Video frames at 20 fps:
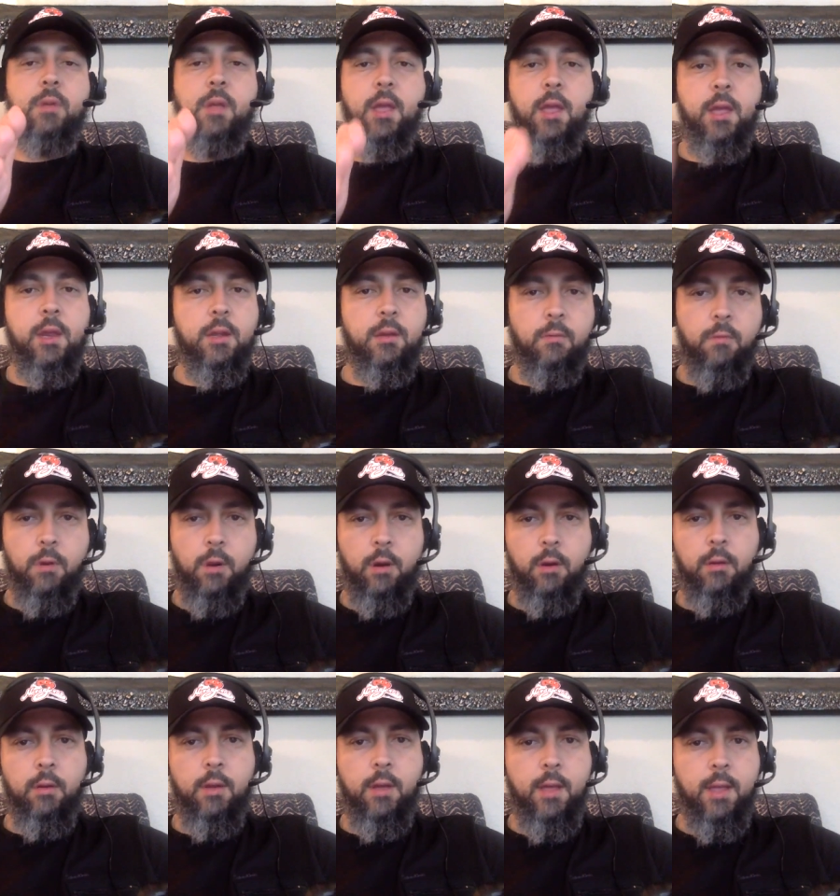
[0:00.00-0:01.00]

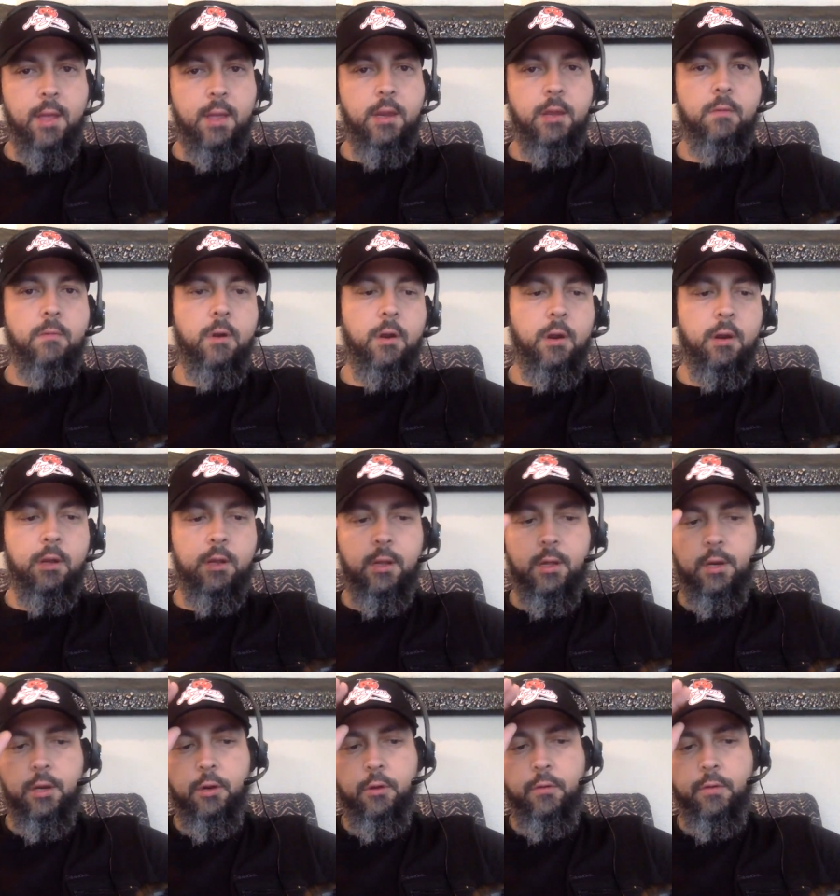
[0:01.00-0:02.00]
Anywhere. Anywhere in
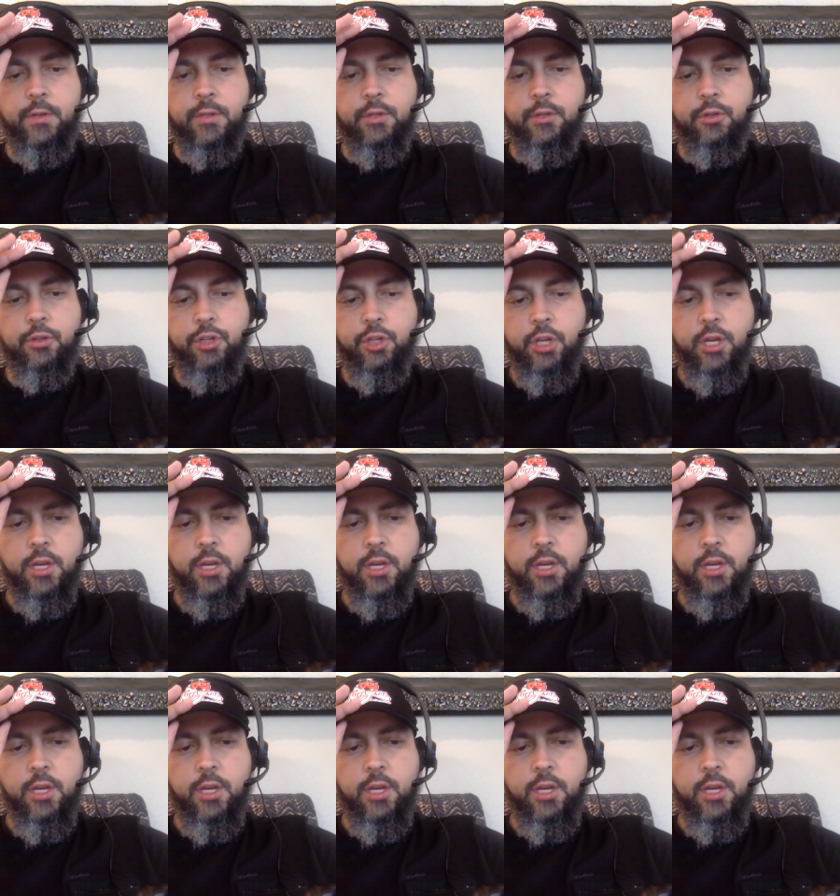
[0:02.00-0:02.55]
clinical research